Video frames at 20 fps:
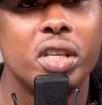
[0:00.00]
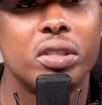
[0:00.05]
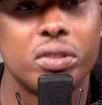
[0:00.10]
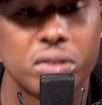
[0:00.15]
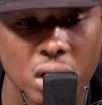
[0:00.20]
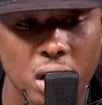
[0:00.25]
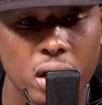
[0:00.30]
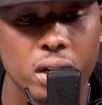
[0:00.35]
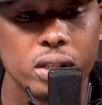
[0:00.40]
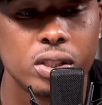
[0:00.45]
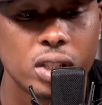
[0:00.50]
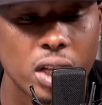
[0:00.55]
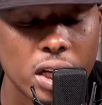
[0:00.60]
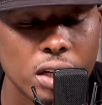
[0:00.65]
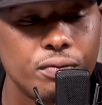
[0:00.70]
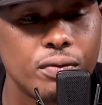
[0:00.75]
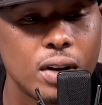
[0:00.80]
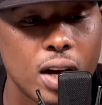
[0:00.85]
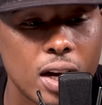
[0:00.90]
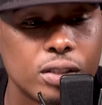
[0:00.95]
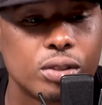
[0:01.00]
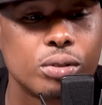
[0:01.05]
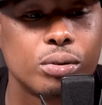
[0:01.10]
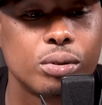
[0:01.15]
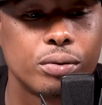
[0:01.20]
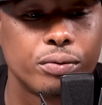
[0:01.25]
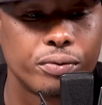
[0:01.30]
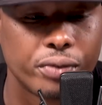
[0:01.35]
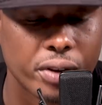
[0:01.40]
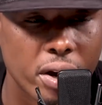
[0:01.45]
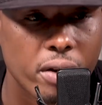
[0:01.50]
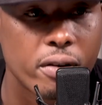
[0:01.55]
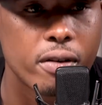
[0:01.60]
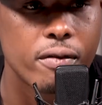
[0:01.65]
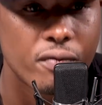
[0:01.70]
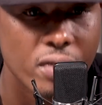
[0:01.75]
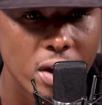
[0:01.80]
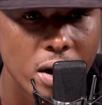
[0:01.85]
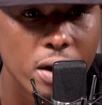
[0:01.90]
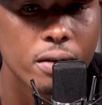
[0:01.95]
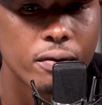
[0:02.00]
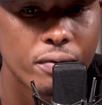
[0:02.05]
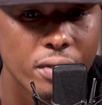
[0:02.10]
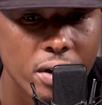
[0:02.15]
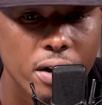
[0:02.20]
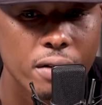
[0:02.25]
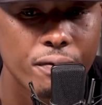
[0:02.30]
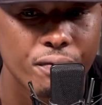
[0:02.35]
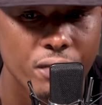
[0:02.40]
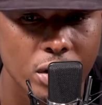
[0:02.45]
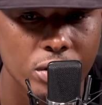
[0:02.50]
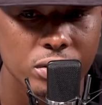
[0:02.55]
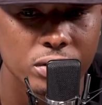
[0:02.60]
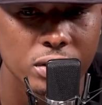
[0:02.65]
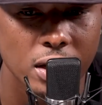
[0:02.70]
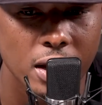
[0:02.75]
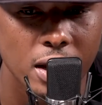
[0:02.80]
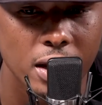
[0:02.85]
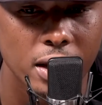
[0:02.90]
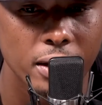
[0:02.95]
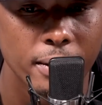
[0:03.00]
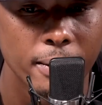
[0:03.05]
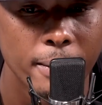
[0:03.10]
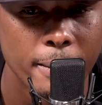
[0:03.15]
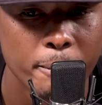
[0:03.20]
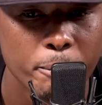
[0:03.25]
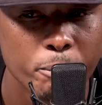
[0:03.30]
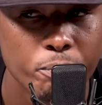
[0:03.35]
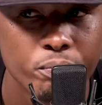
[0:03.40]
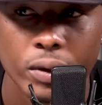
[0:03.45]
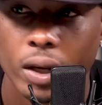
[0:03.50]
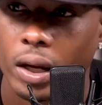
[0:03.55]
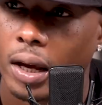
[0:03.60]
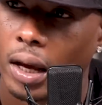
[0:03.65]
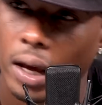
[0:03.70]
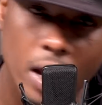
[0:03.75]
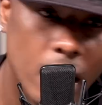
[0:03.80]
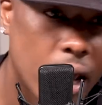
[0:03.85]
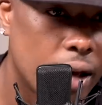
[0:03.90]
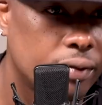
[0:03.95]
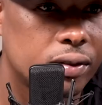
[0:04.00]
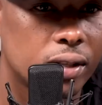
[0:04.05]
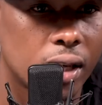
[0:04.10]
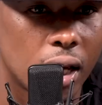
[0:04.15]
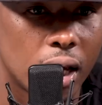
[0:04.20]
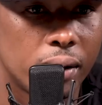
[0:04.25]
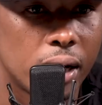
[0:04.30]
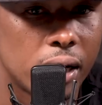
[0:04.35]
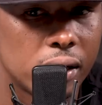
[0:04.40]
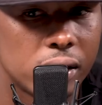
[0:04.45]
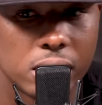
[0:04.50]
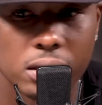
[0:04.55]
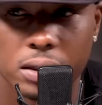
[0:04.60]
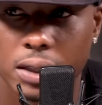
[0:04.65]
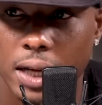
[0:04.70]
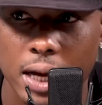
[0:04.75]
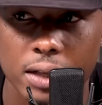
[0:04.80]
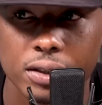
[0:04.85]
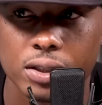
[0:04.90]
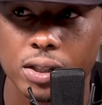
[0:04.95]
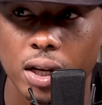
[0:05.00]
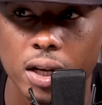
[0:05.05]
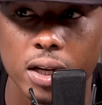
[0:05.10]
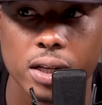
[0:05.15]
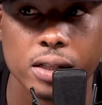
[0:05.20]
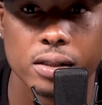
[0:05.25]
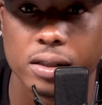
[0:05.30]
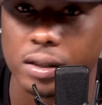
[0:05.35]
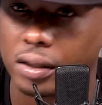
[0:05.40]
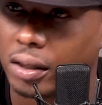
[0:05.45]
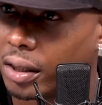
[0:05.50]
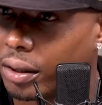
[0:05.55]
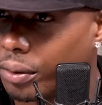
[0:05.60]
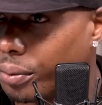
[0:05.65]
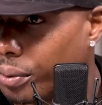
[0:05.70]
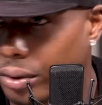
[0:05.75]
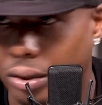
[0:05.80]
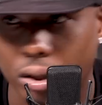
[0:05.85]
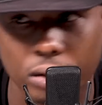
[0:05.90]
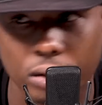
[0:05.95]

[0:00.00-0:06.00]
He started Jake Bosch the very, very, very first game. Halftime, that changed, and then it was